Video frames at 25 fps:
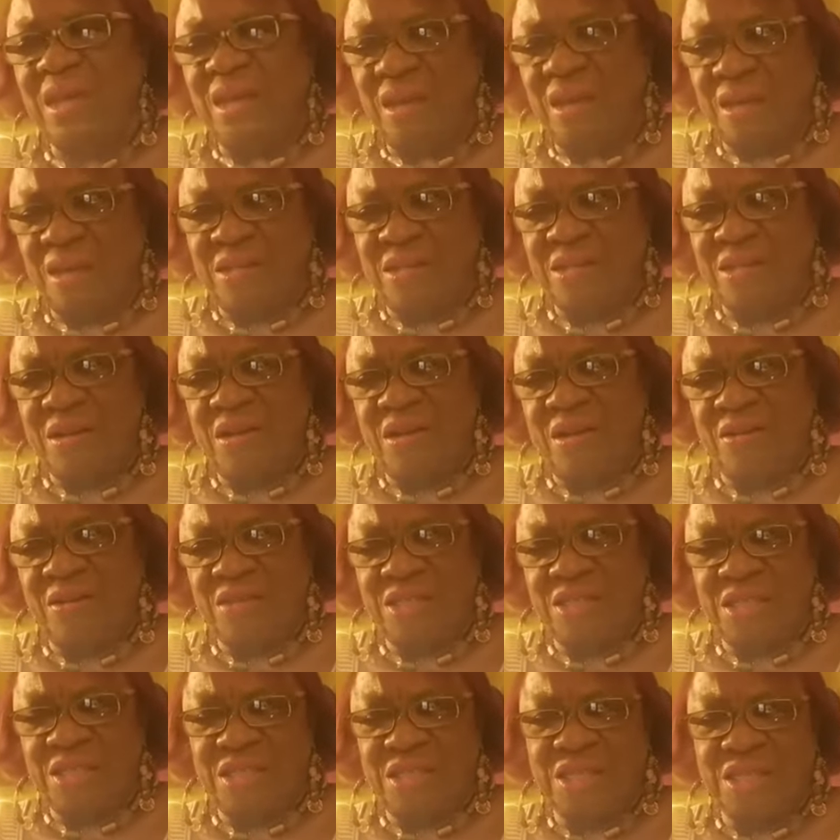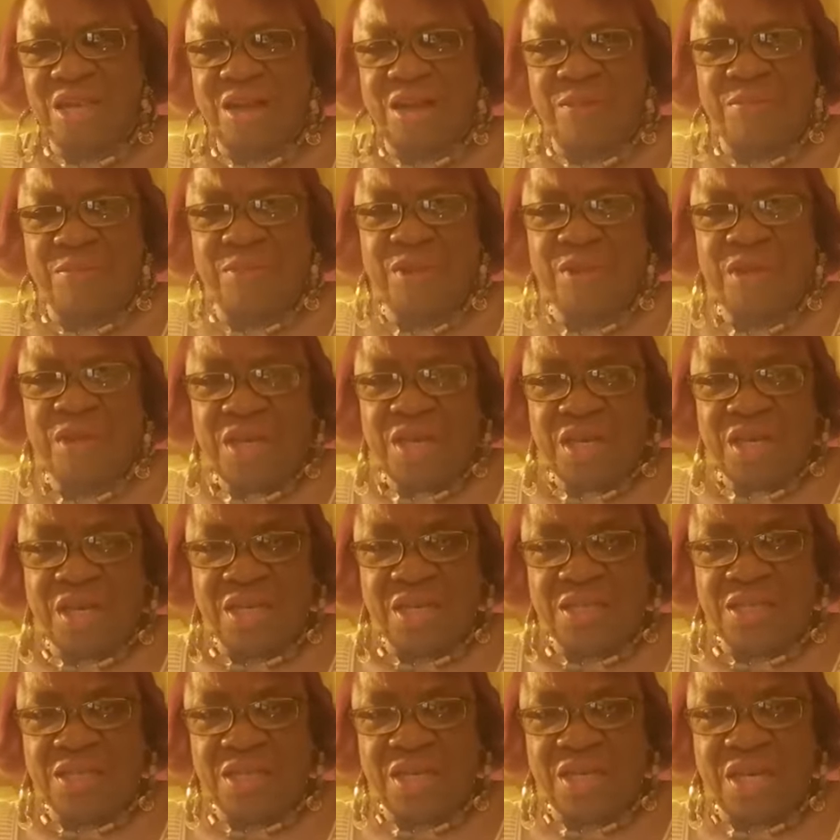it's called TSOM
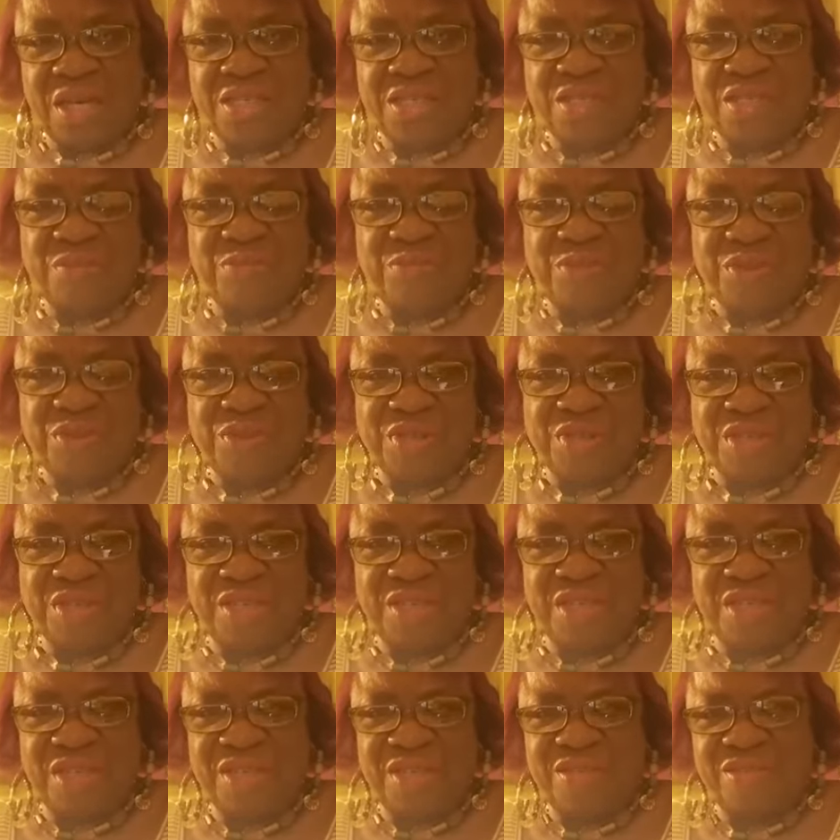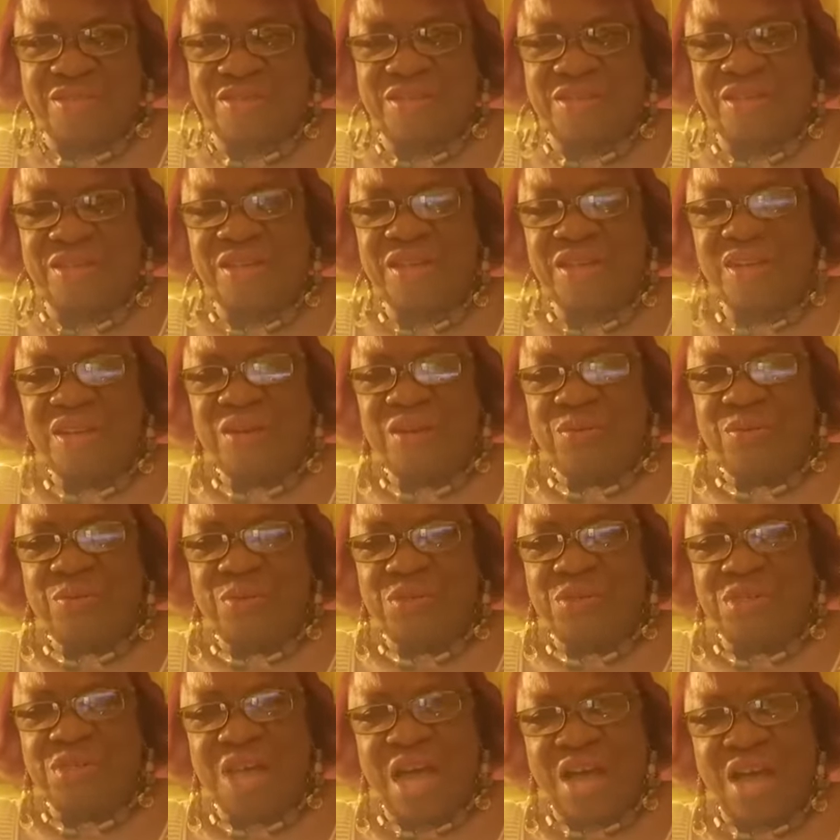International Music Centers,
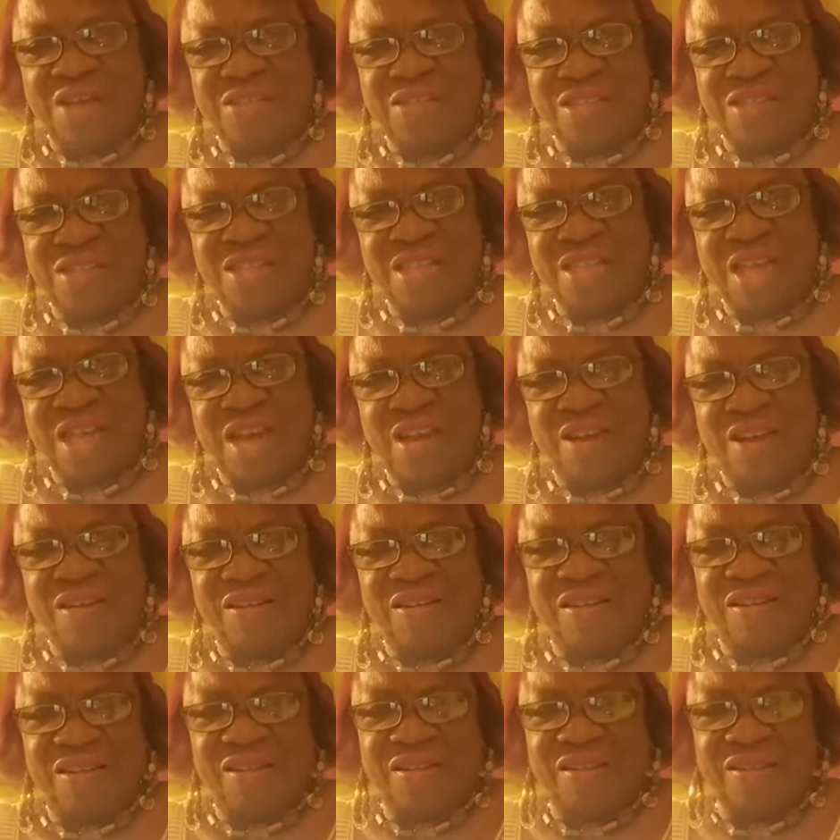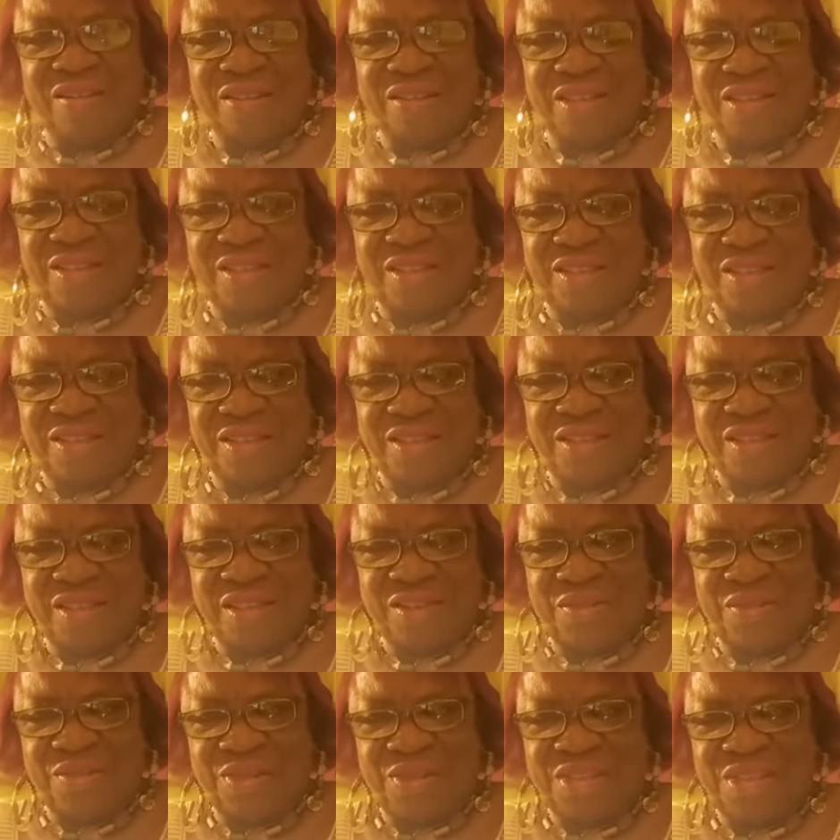which houses our our
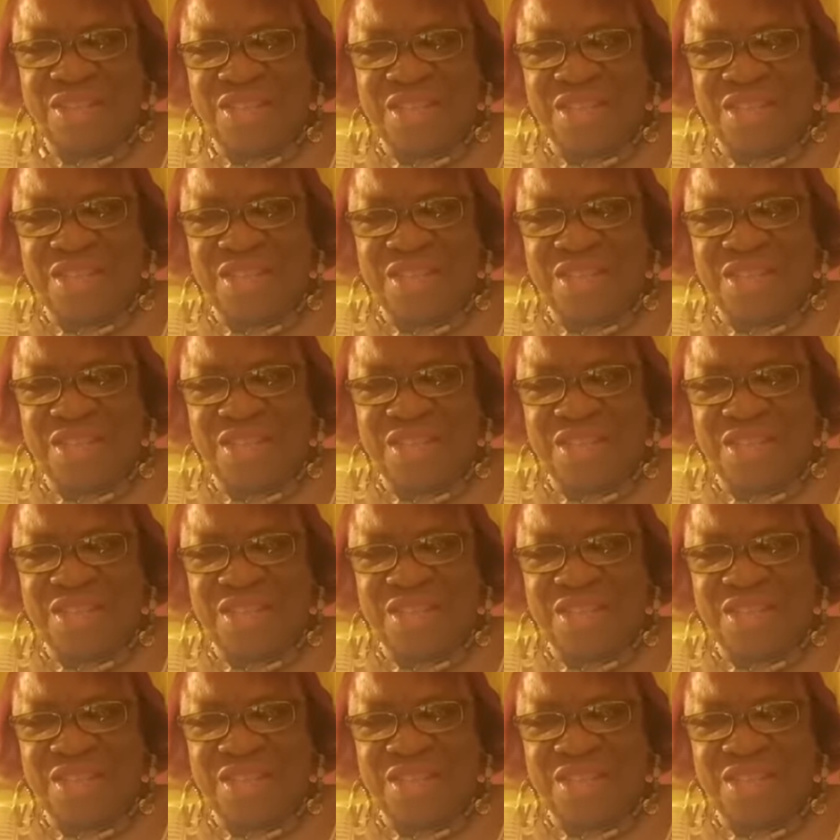three